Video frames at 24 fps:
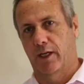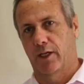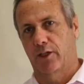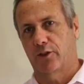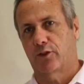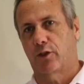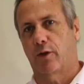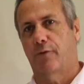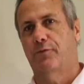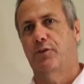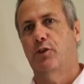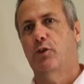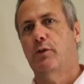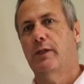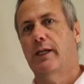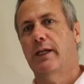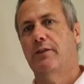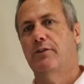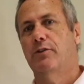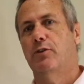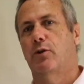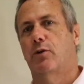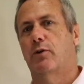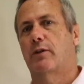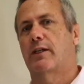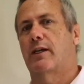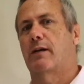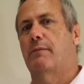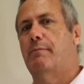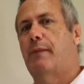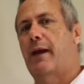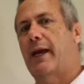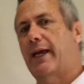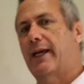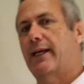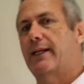So if you get your
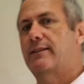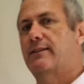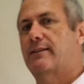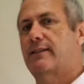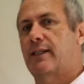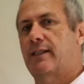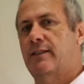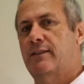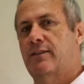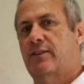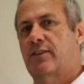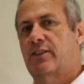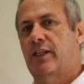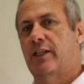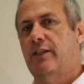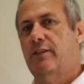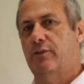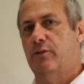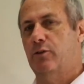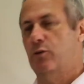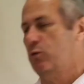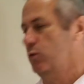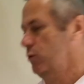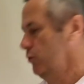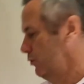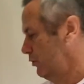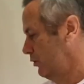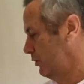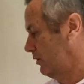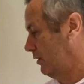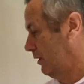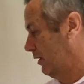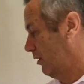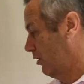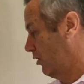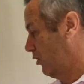commands and
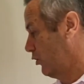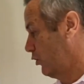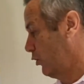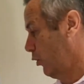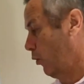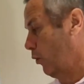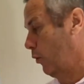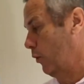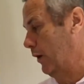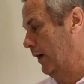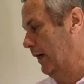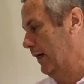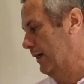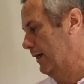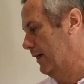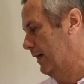signals, your